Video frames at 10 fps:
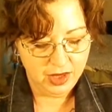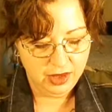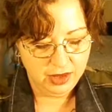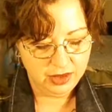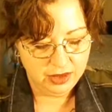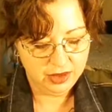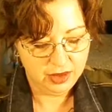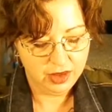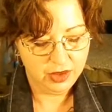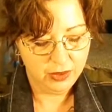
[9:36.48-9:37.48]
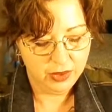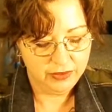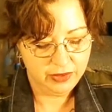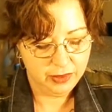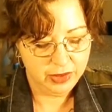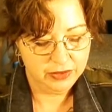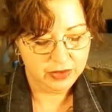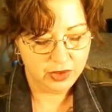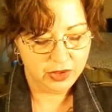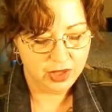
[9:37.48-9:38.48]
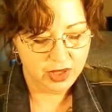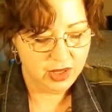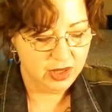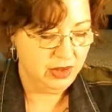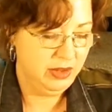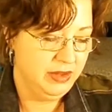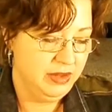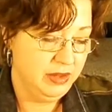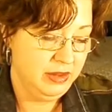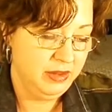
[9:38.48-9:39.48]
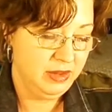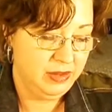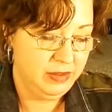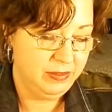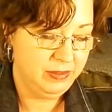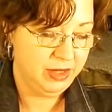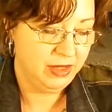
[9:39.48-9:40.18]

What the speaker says: This is another one from Yves Rocher. I thought this, it's